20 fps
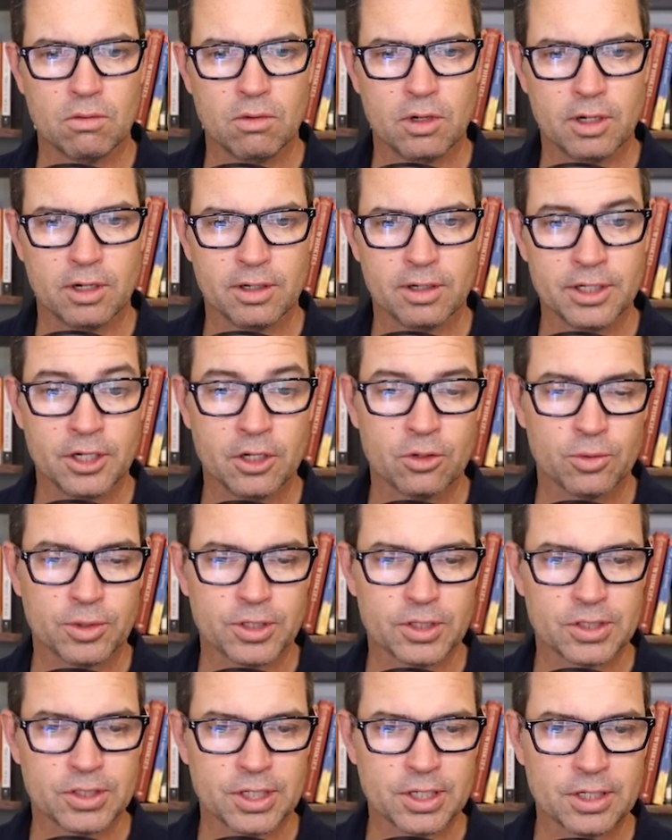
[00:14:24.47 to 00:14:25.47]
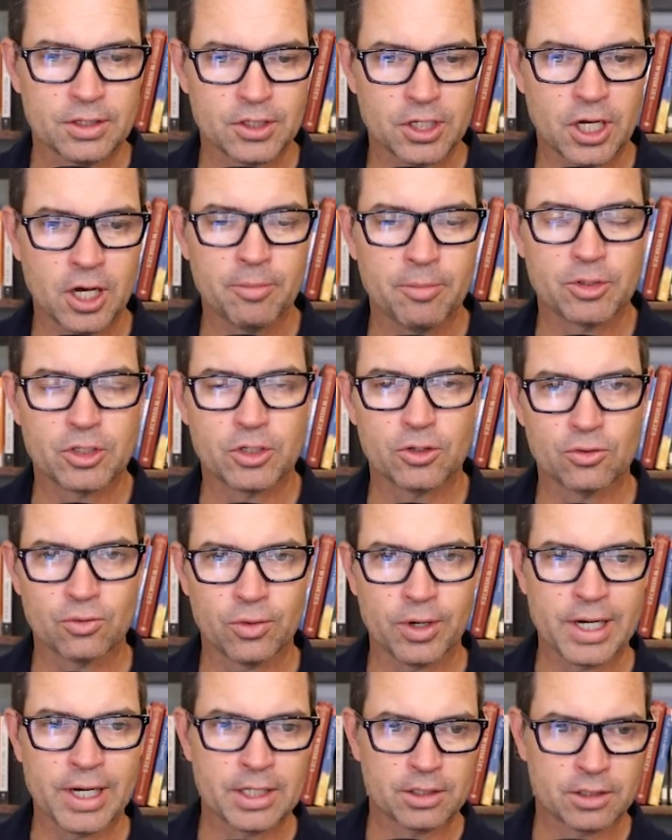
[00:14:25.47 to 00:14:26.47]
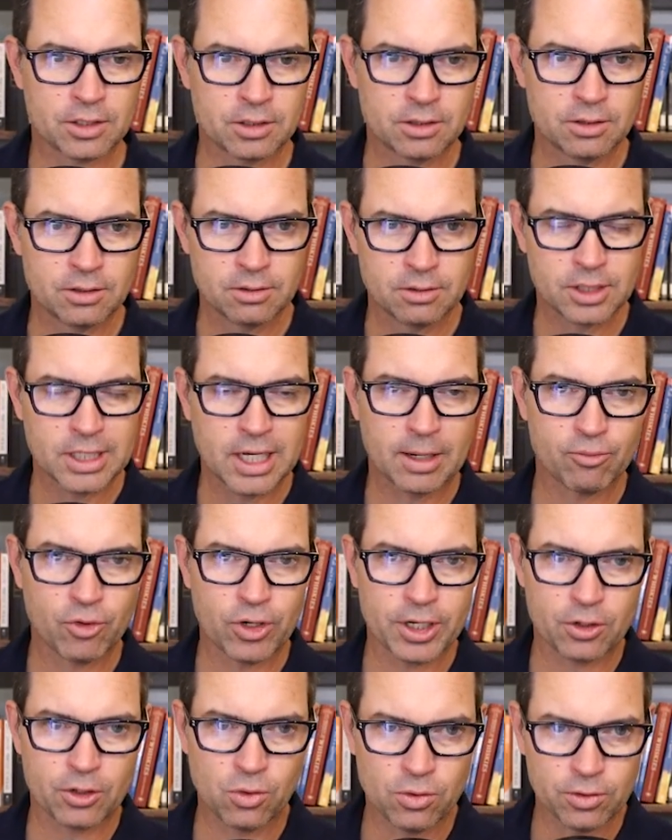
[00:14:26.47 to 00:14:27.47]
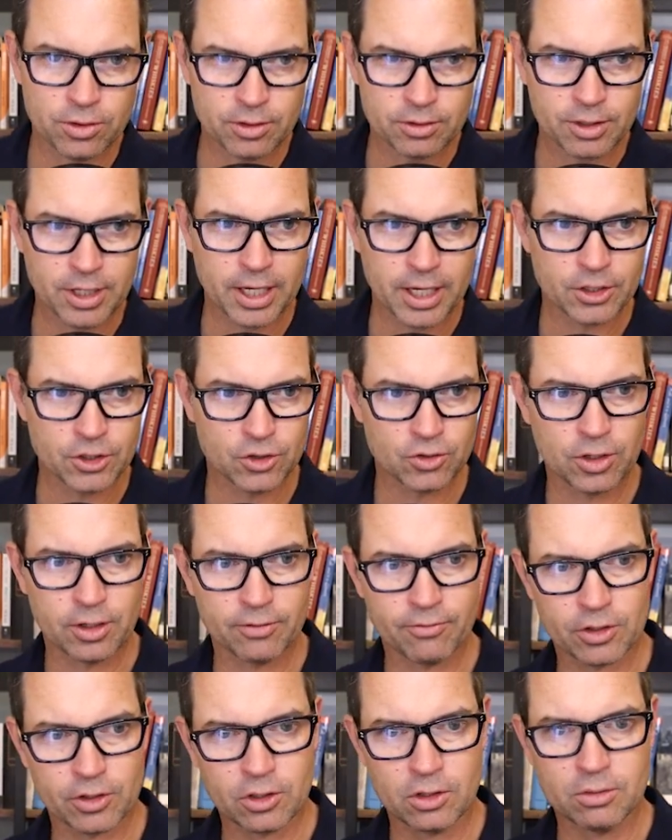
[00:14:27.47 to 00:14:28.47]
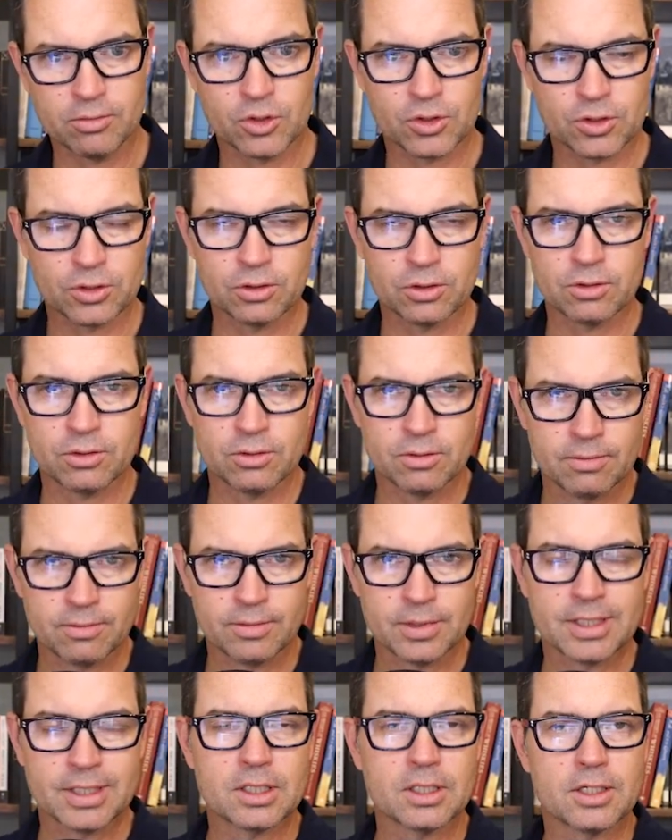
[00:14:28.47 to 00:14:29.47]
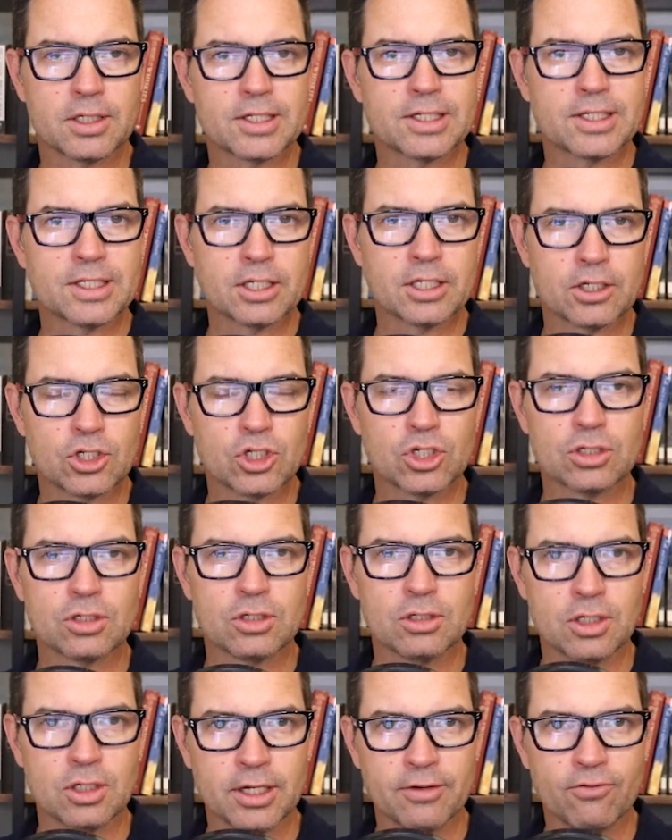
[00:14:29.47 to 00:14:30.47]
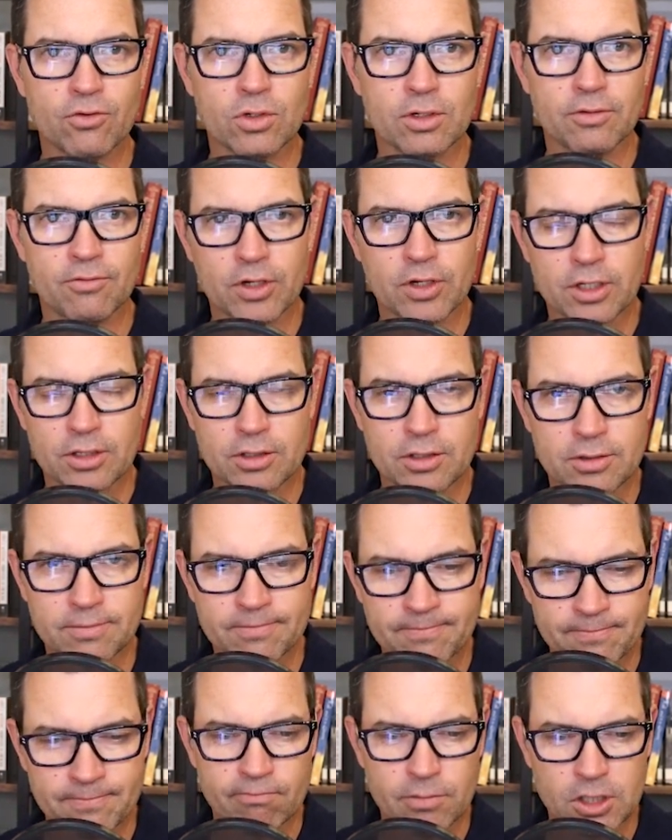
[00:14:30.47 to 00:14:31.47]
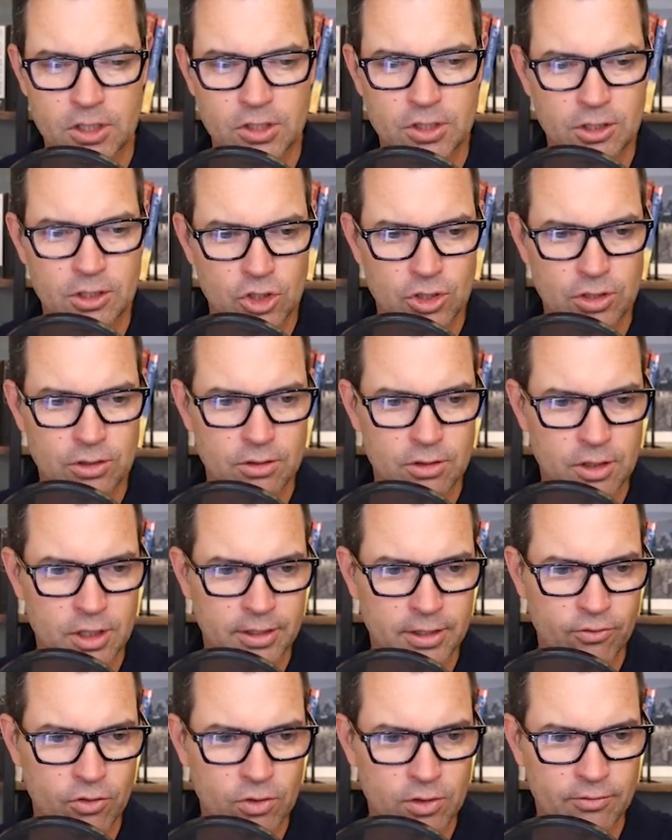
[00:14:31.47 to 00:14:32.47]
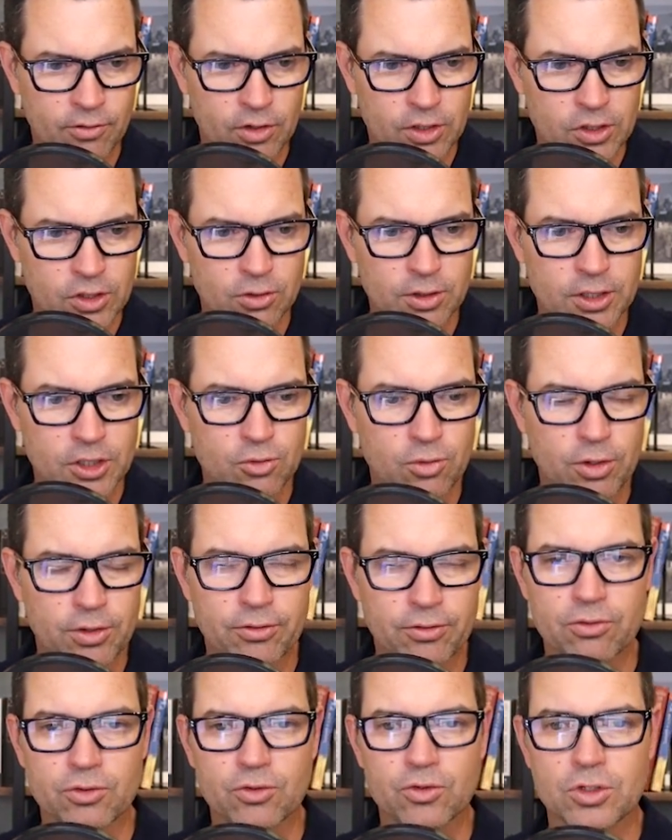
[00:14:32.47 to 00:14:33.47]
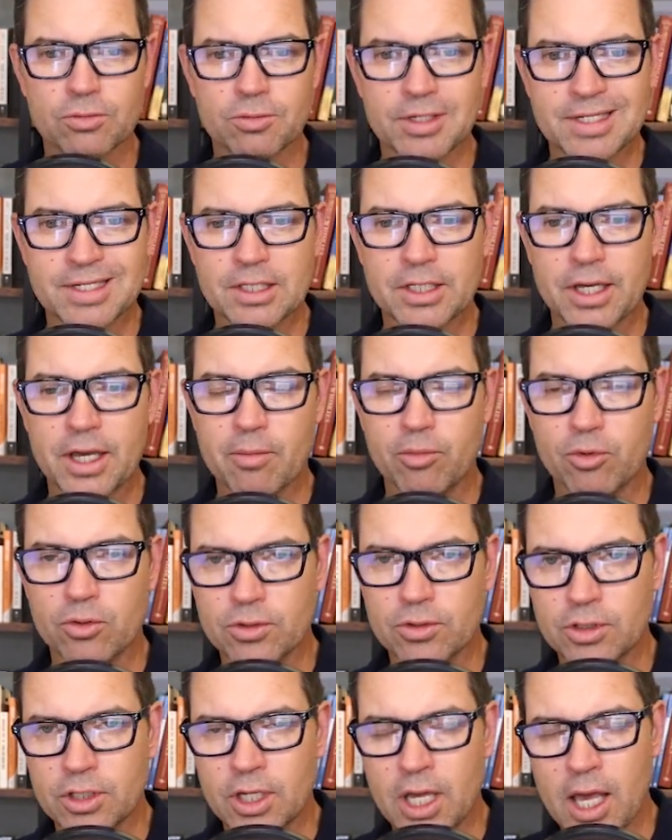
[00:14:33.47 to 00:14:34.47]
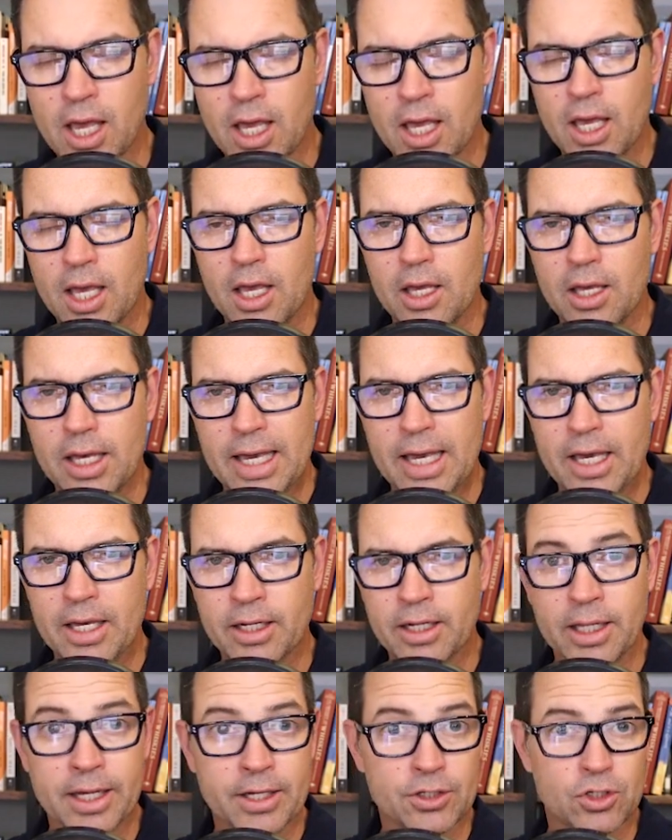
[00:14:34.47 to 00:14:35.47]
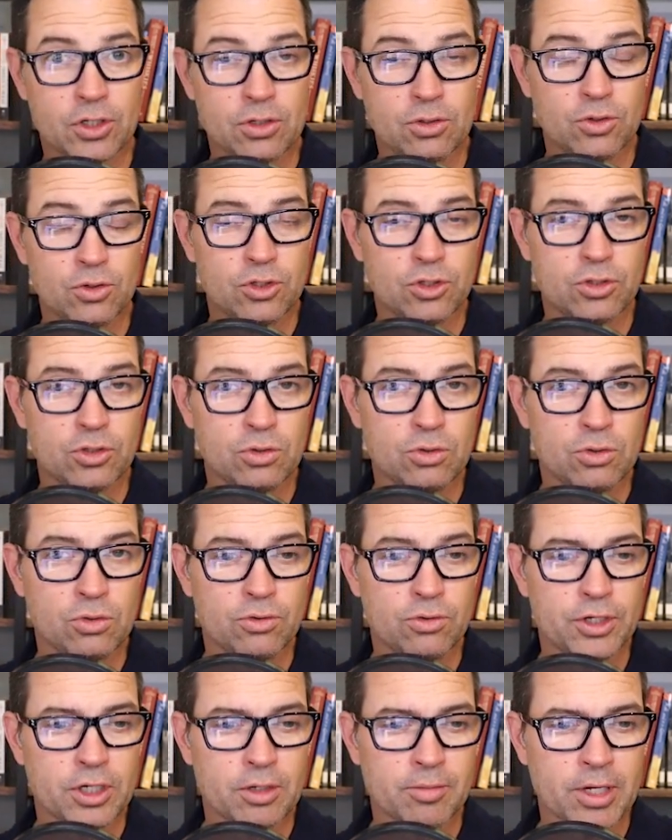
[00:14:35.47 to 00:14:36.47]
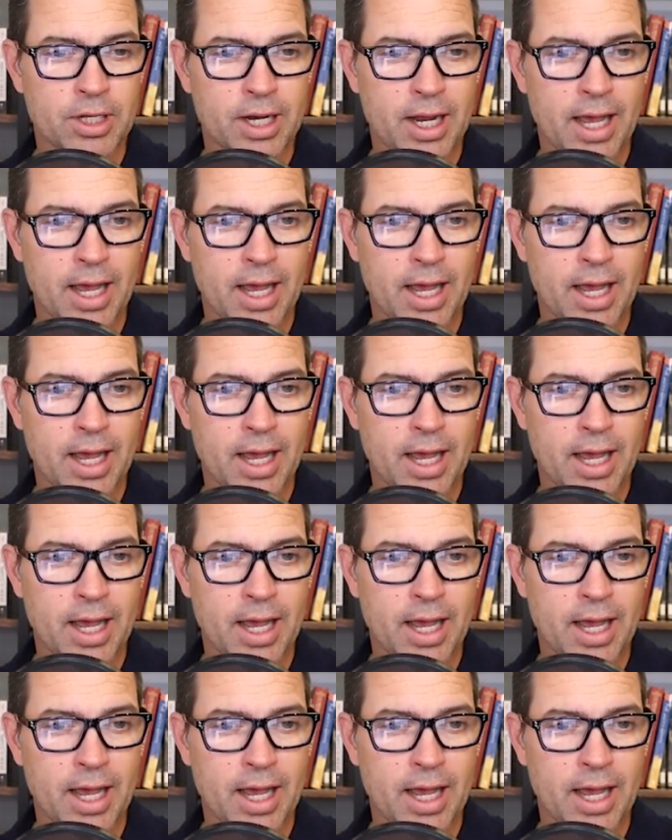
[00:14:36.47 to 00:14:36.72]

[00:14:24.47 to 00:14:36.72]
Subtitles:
another way to say it is up and to the right, top right corner, catastrophic, almost certain. That's an extinction level event. Extinction level event. So let's run through some examples, and I'll ask you to think about